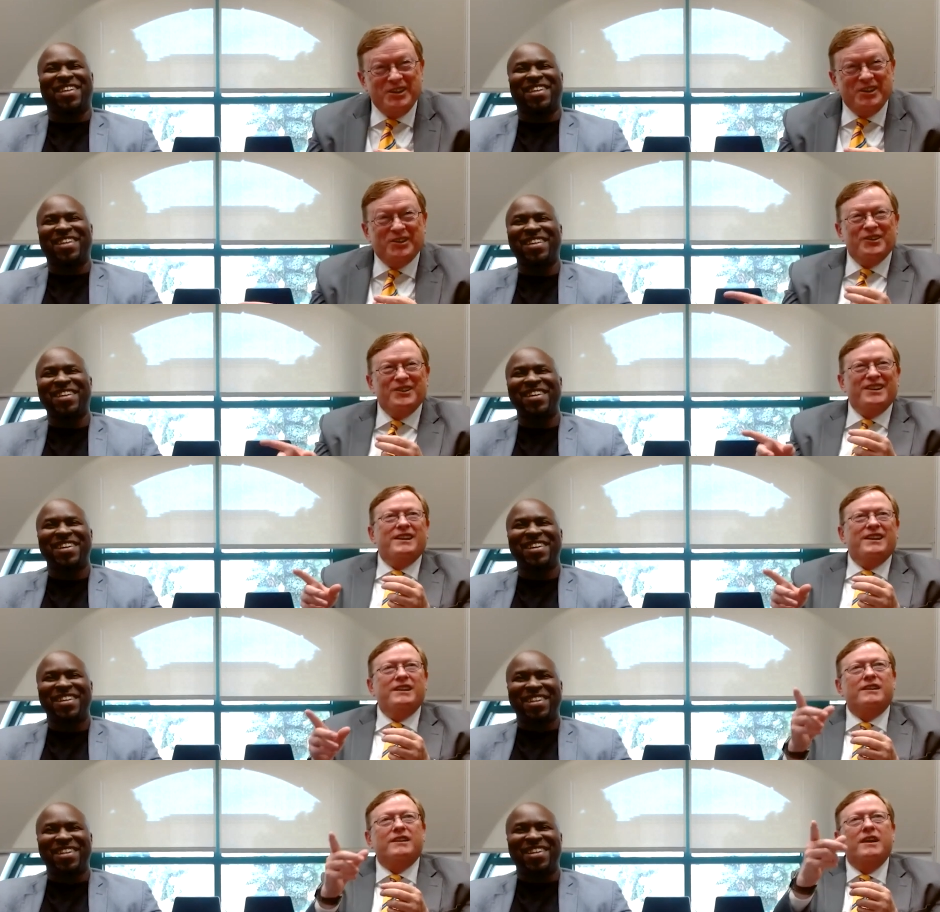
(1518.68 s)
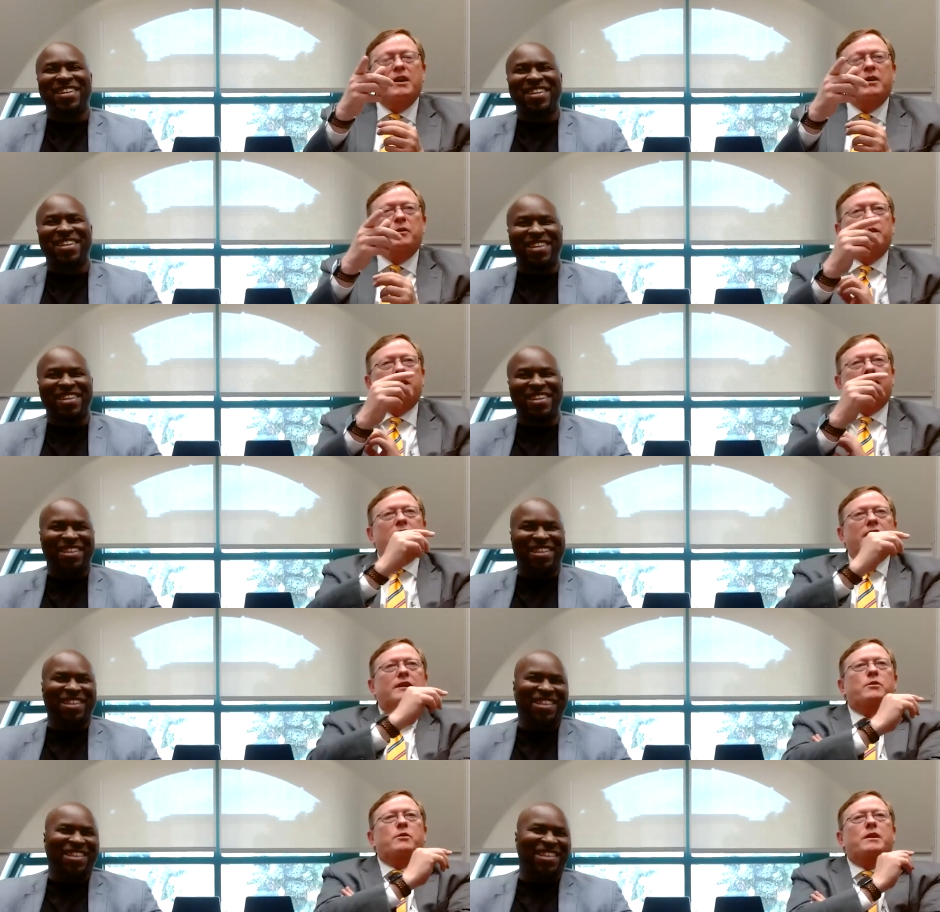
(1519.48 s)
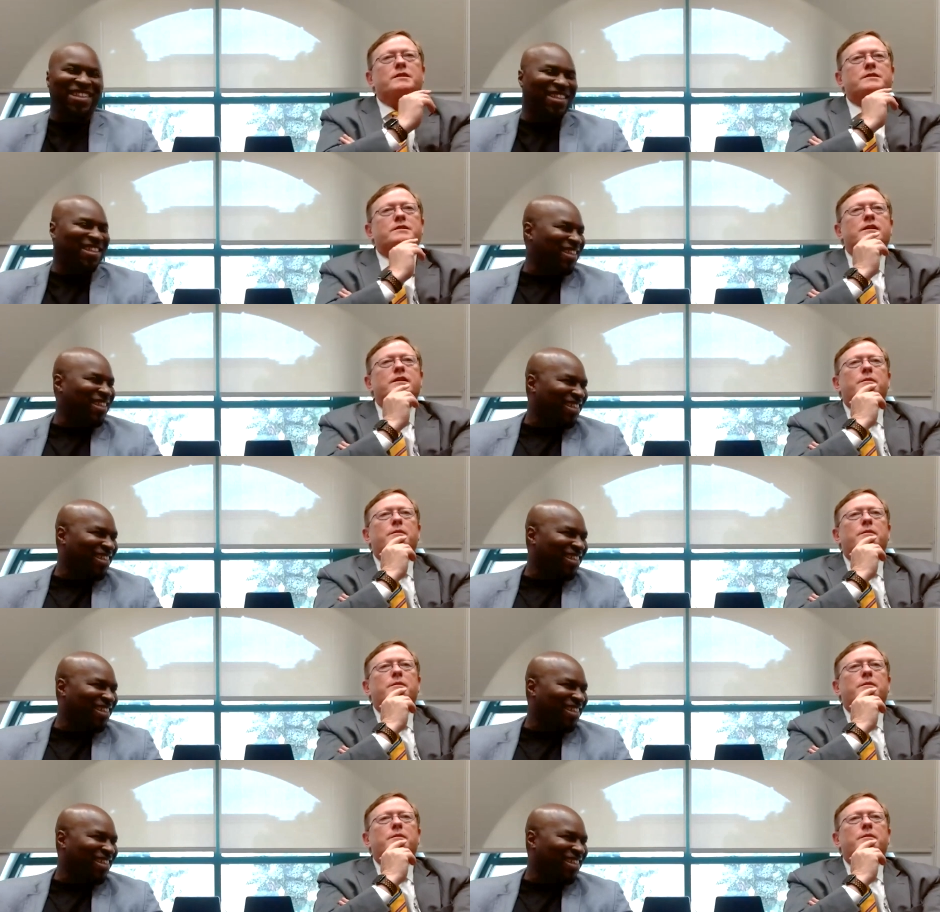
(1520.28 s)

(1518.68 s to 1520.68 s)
Speaker 1: you heard it here. We got a question